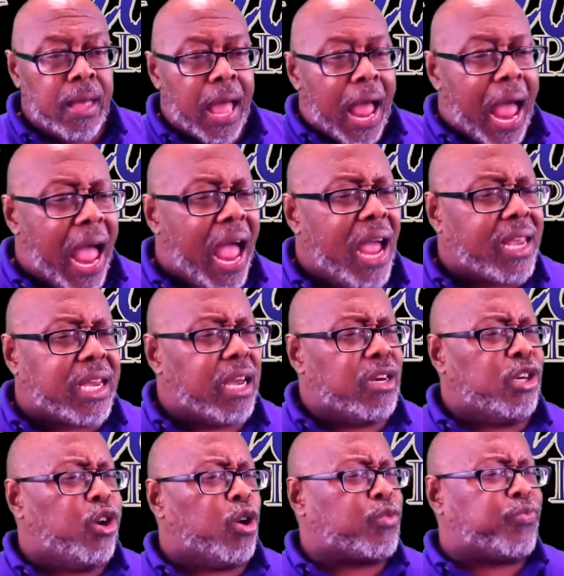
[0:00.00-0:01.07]
I can
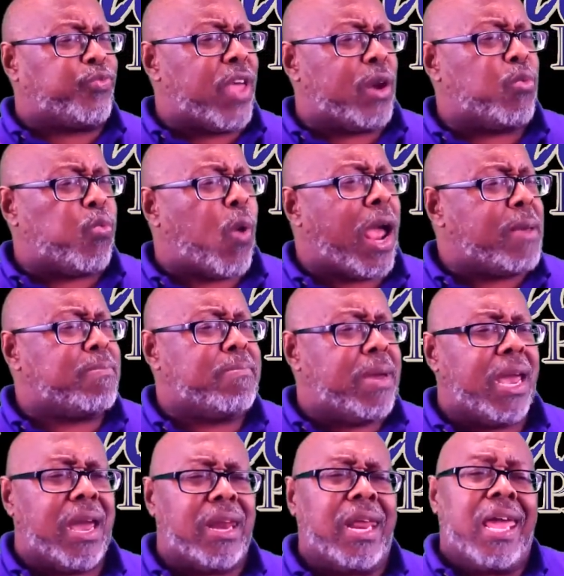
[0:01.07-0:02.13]
look that white
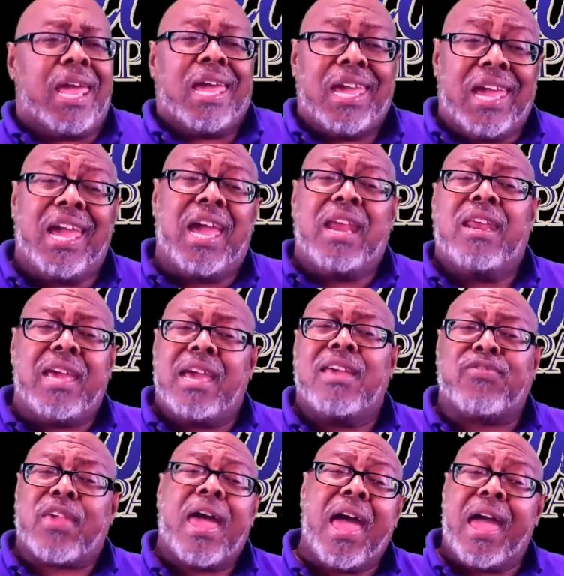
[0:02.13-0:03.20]
man in
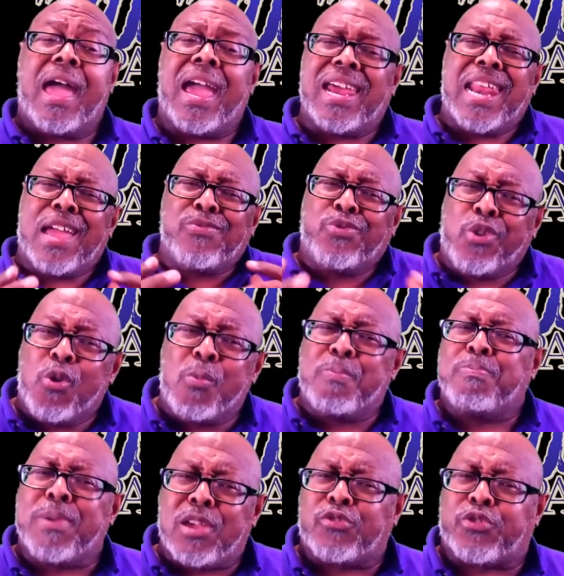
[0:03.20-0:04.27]
his eye, and I do
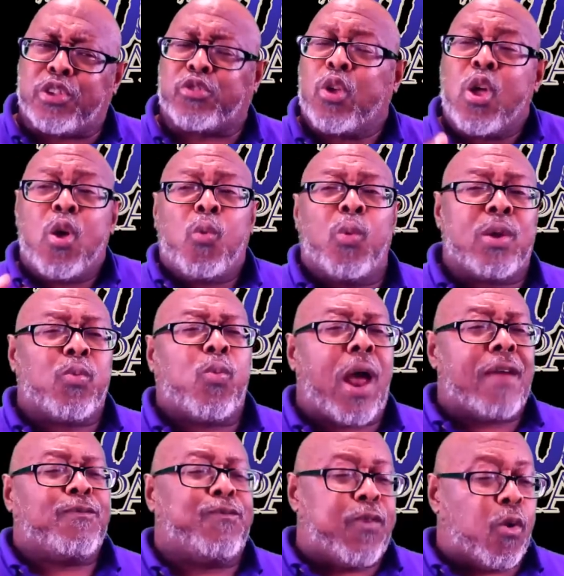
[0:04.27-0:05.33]
business with
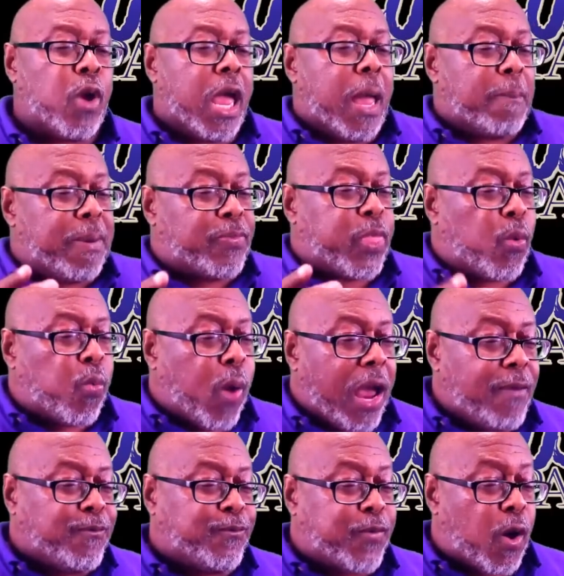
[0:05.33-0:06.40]
white folk. But the
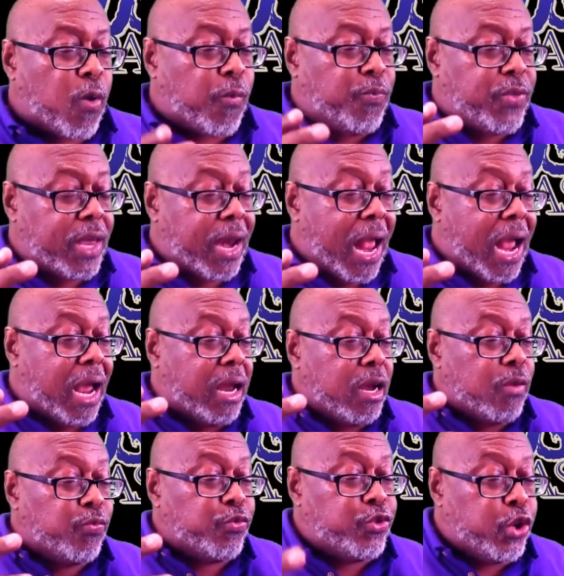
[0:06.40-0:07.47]
white folk that I
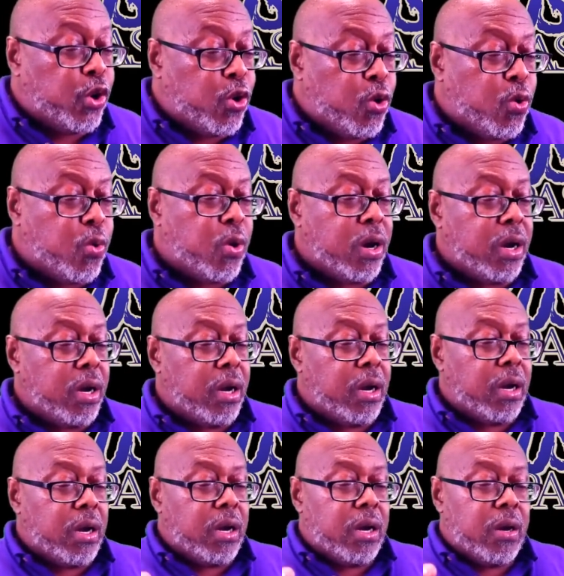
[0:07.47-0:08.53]
do
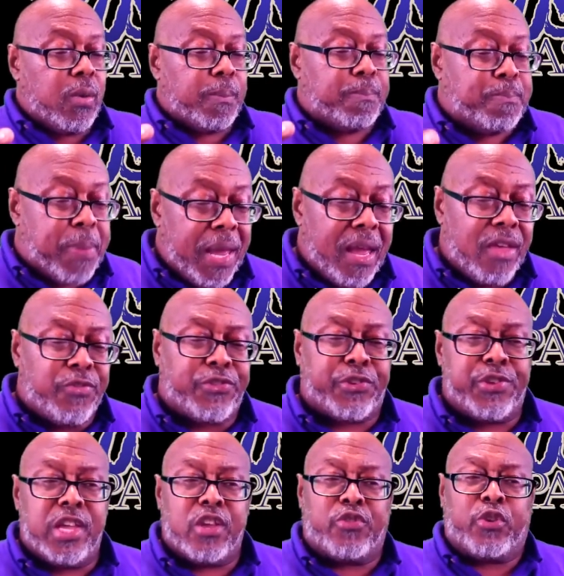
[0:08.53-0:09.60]

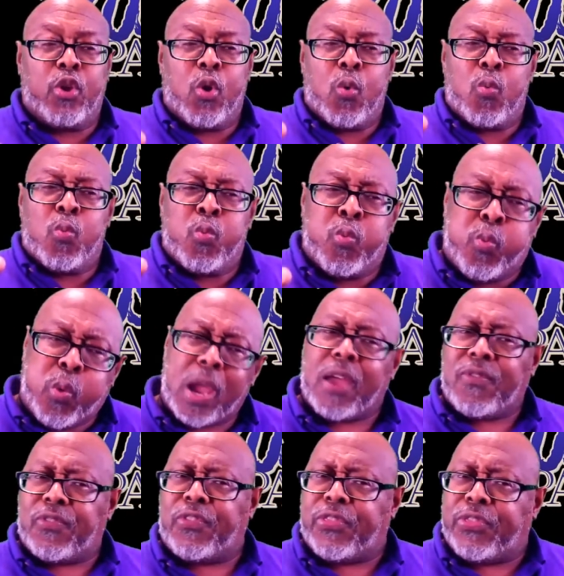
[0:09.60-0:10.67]
business with